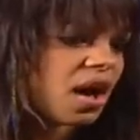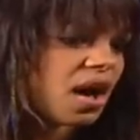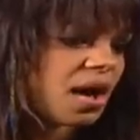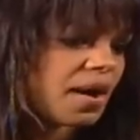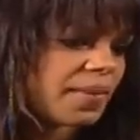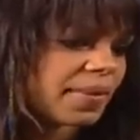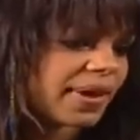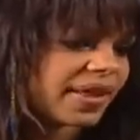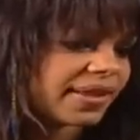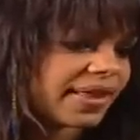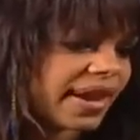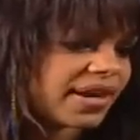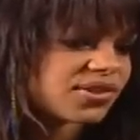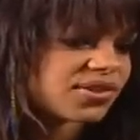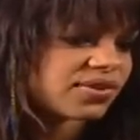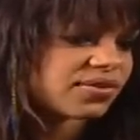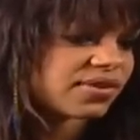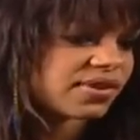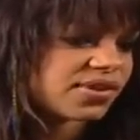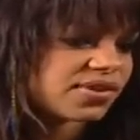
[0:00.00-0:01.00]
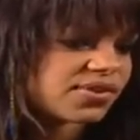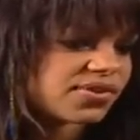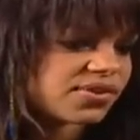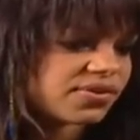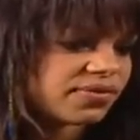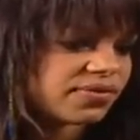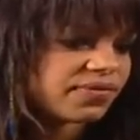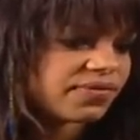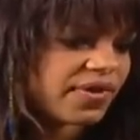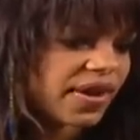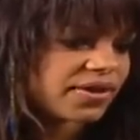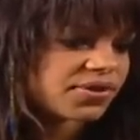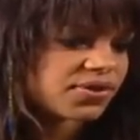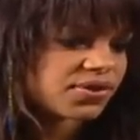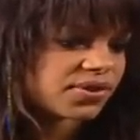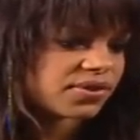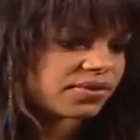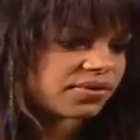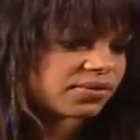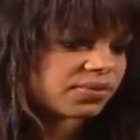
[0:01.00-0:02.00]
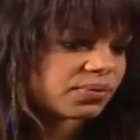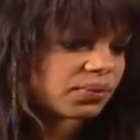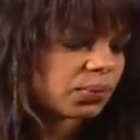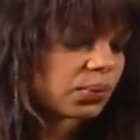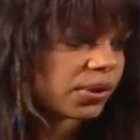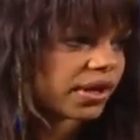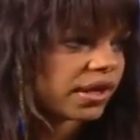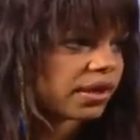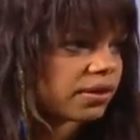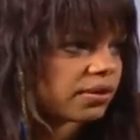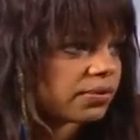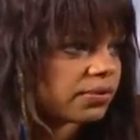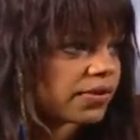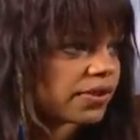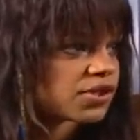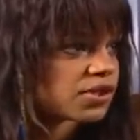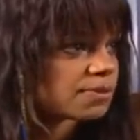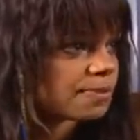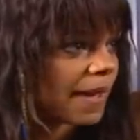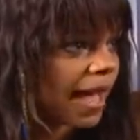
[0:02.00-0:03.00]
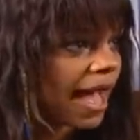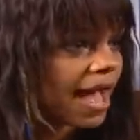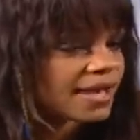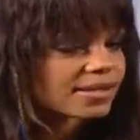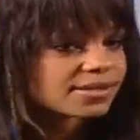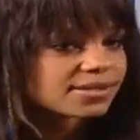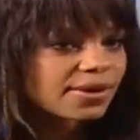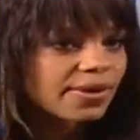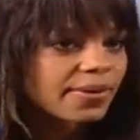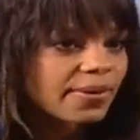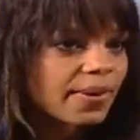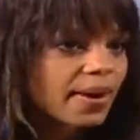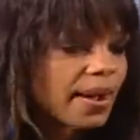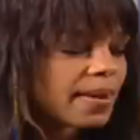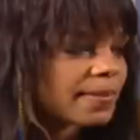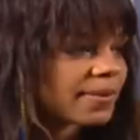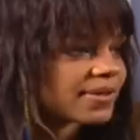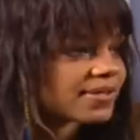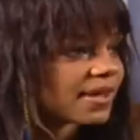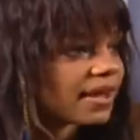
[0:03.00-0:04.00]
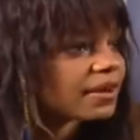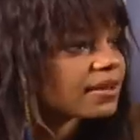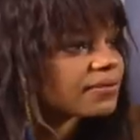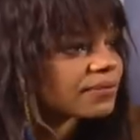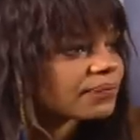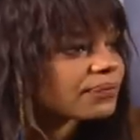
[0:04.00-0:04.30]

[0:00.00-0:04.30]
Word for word: um, collection this fashion week that just passed. So I'm excited.